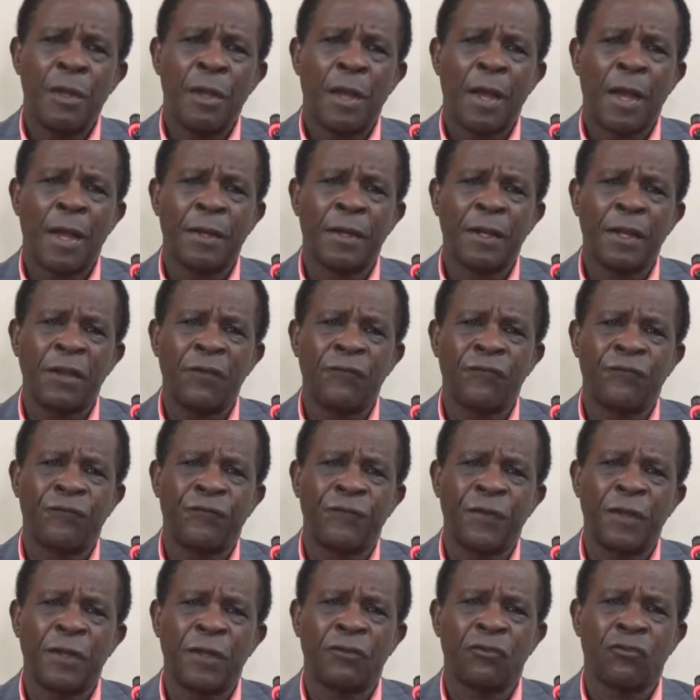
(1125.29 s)
And if
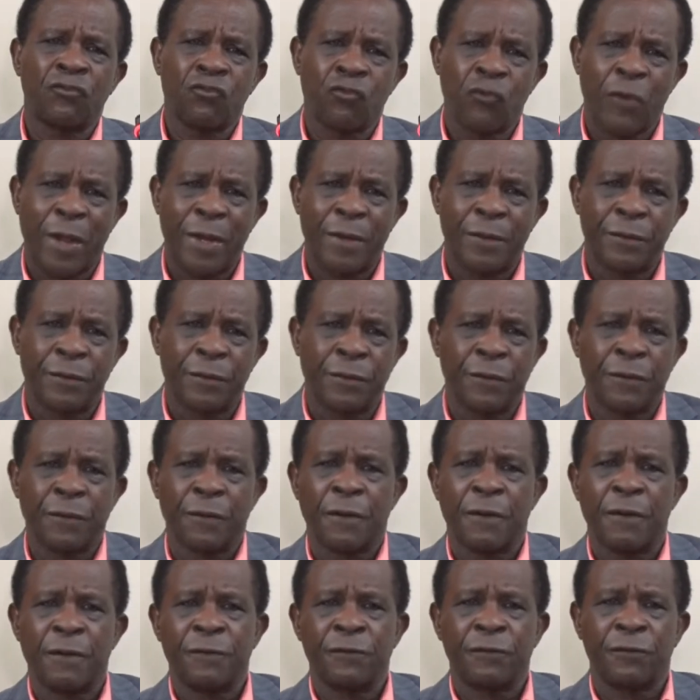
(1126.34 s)
the trend
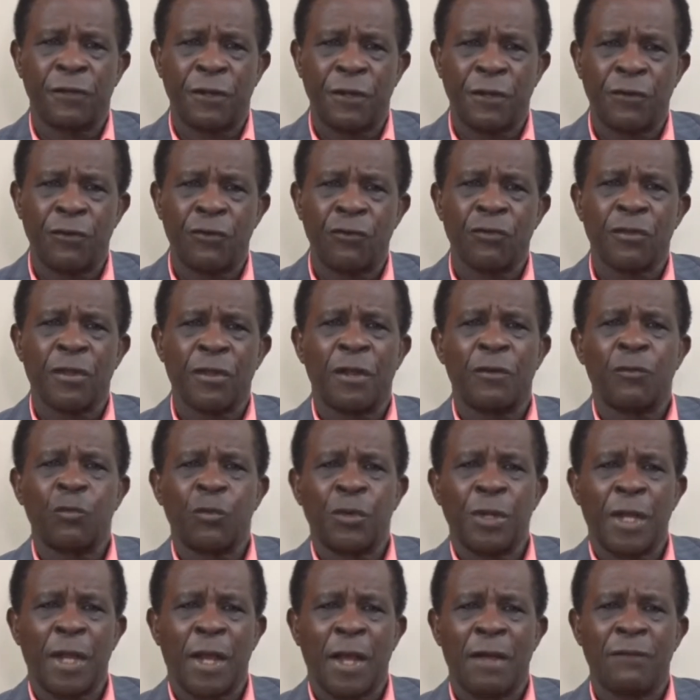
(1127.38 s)
continues and
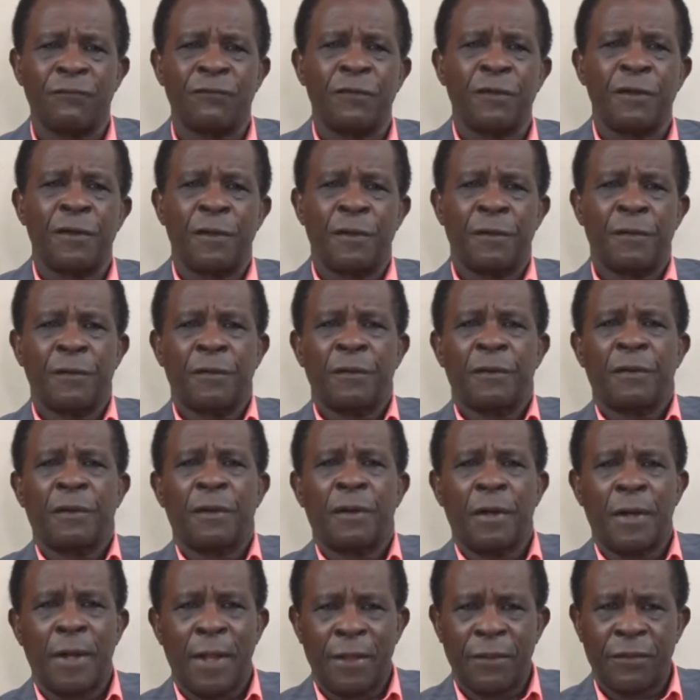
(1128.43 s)
we have
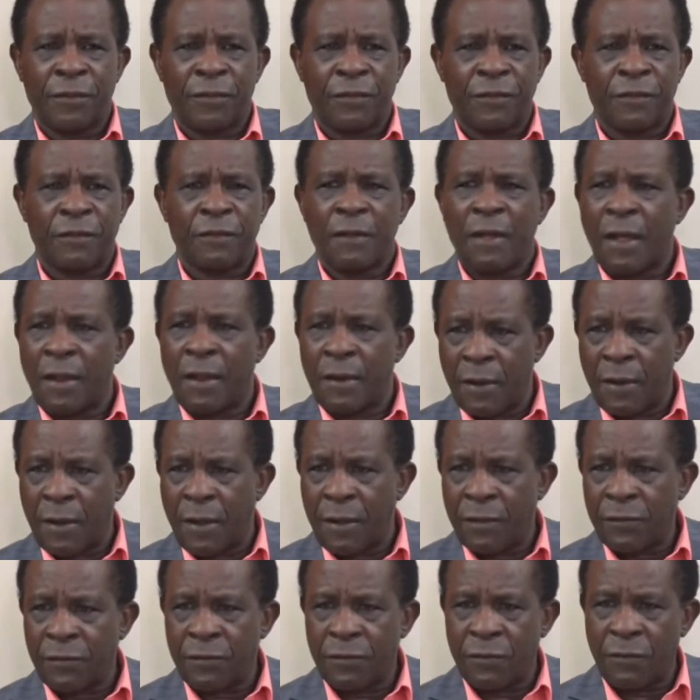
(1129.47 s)
less and
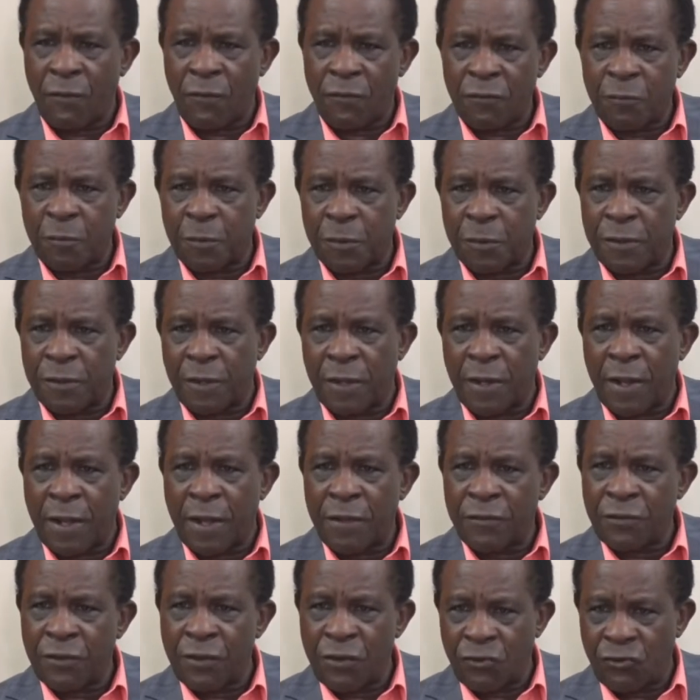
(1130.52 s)
less
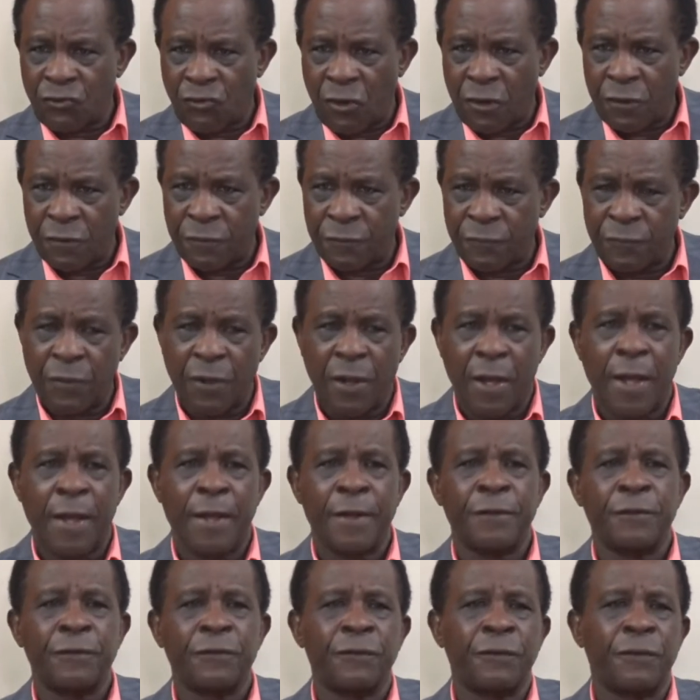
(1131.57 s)
hospitalization
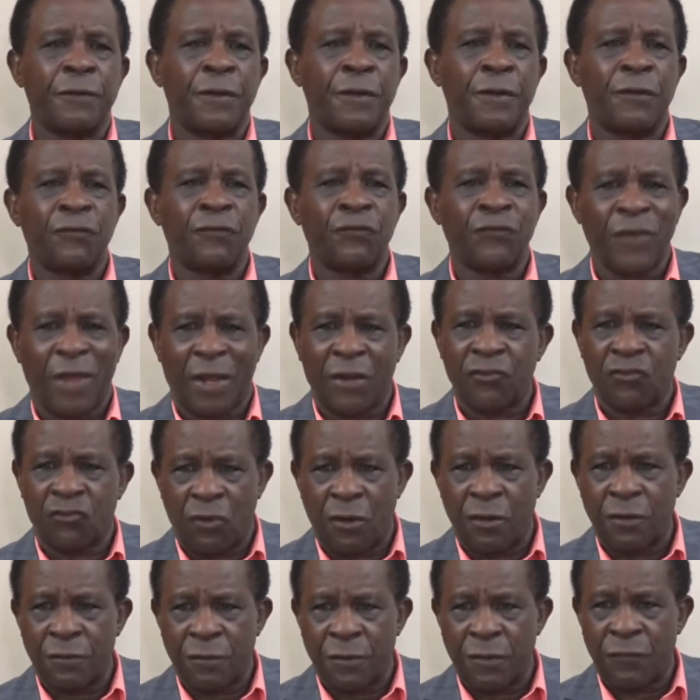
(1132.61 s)
and
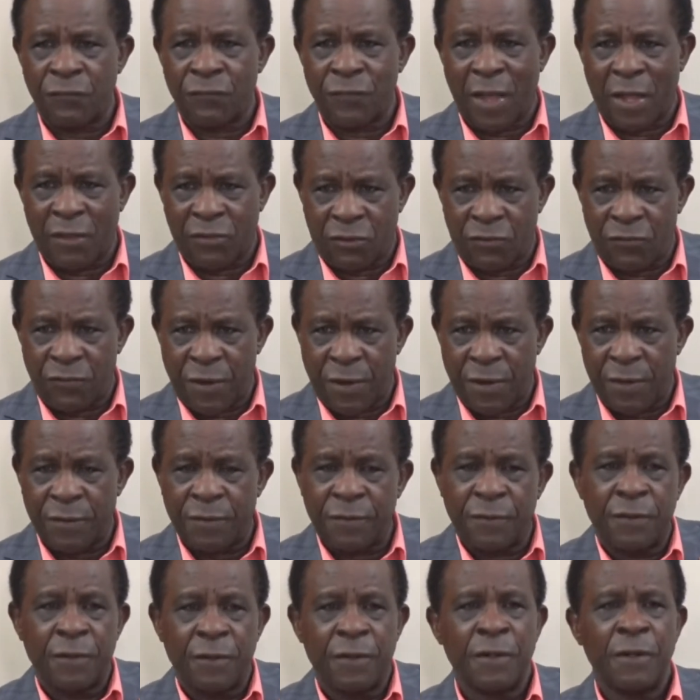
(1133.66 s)
infection, if that
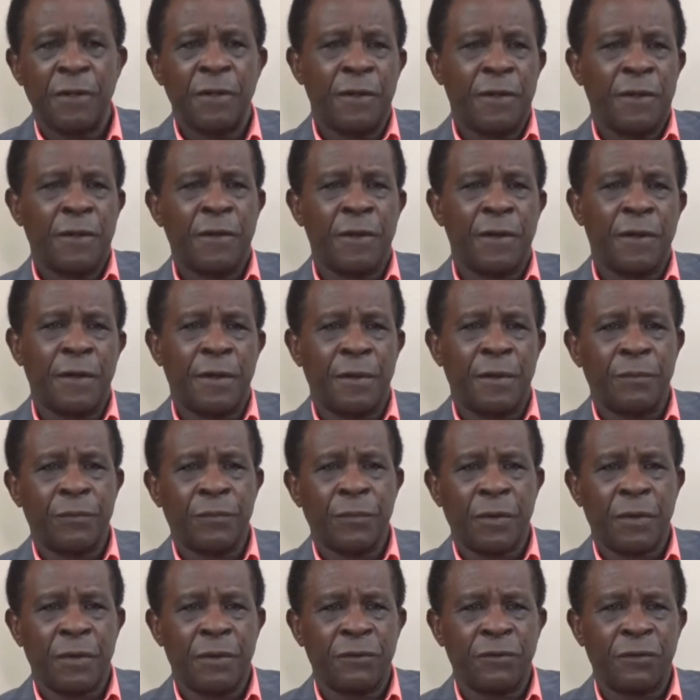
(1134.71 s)
trend
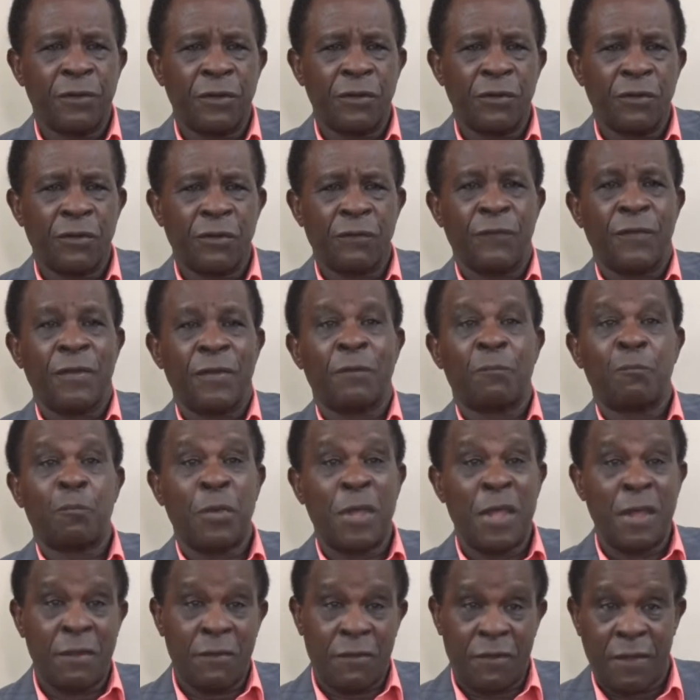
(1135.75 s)
continues, if it
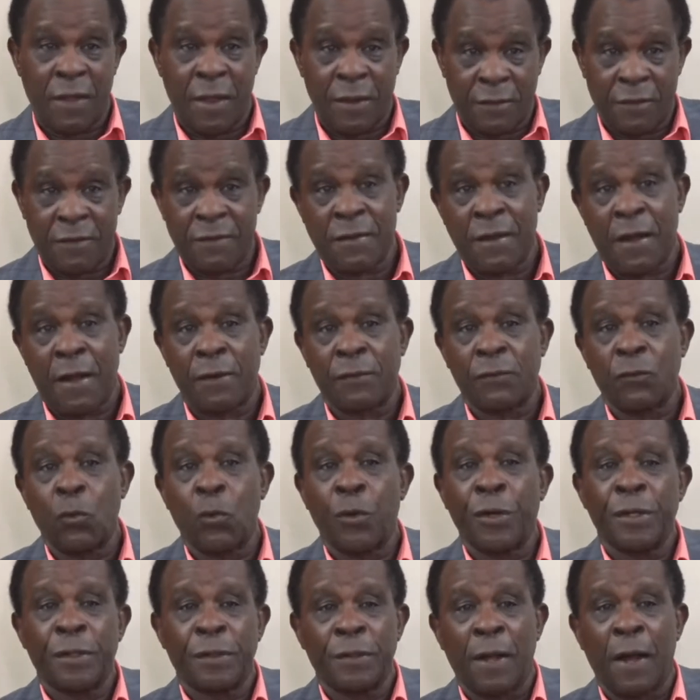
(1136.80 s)
peaks and start
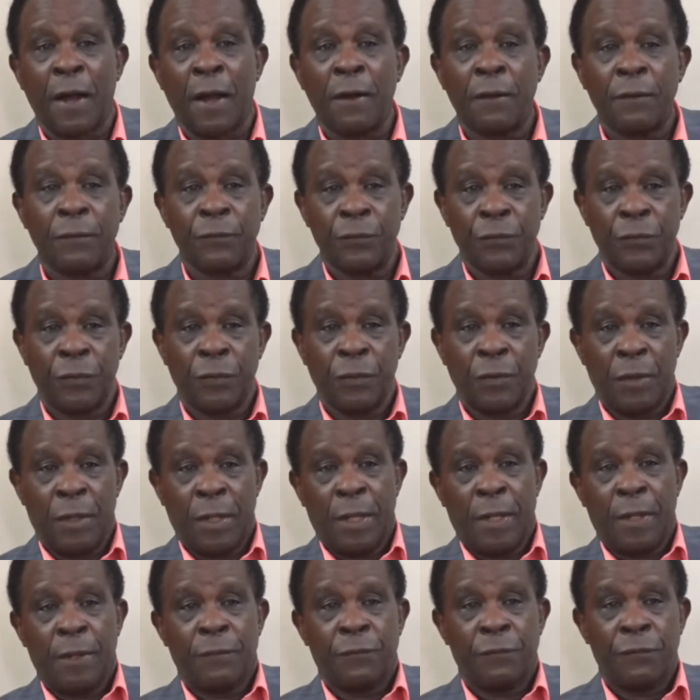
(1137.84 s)
going down,
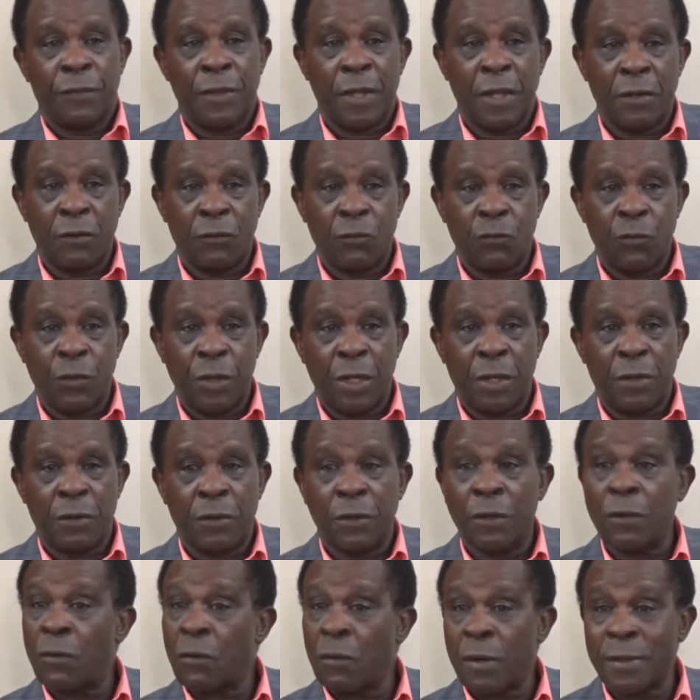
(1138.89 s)
then we
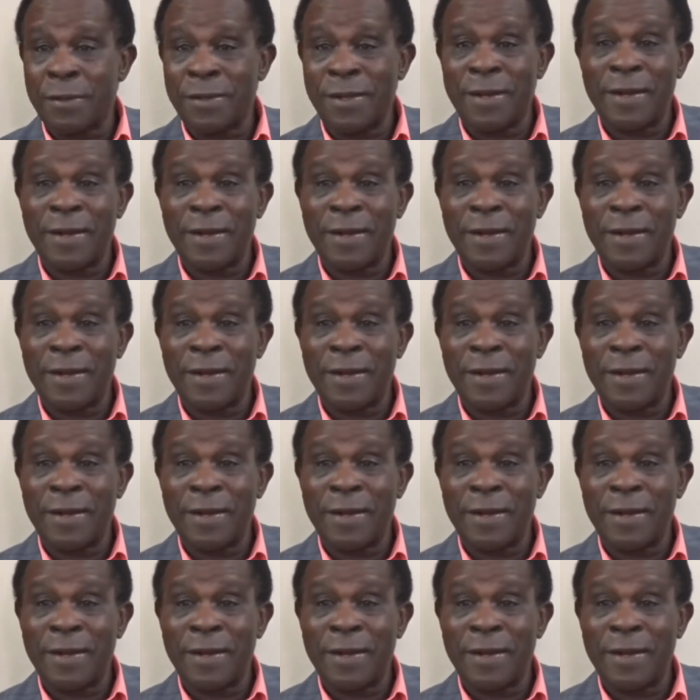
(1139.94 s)
could look at a